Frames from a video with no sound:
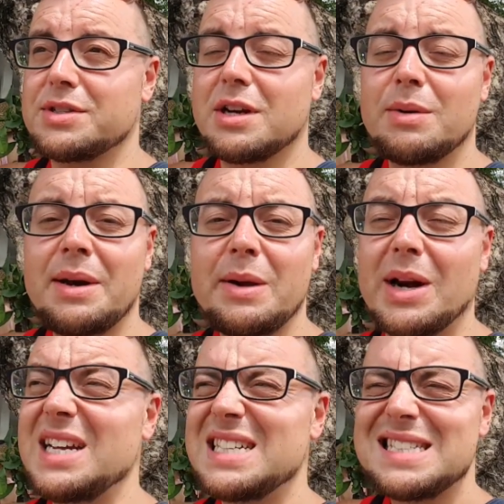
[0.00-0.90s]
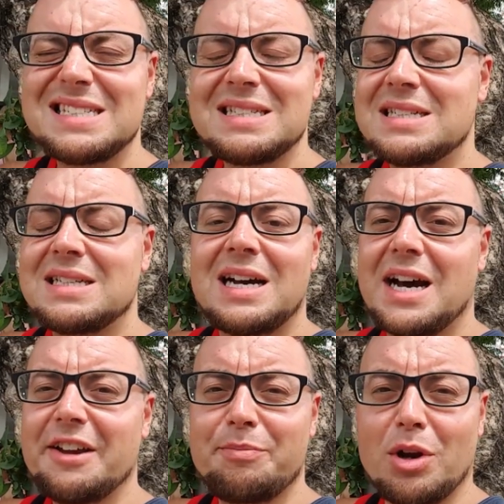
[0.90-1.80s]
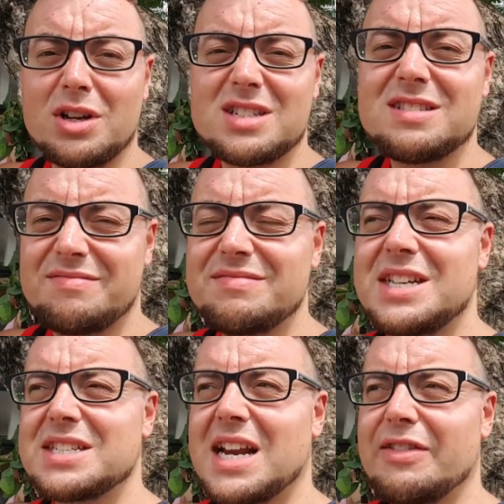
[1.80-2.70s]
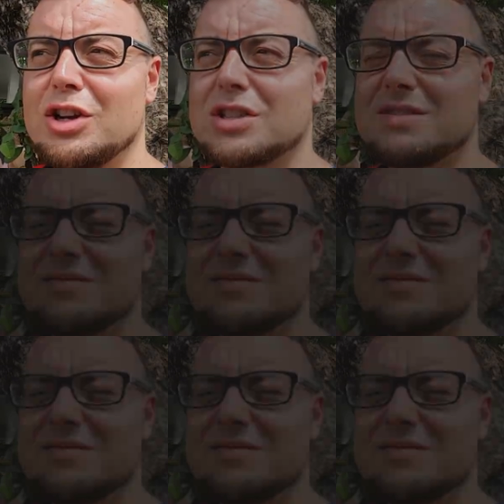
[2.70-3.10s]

So anyway, enough bollocks. Let's go and have a look.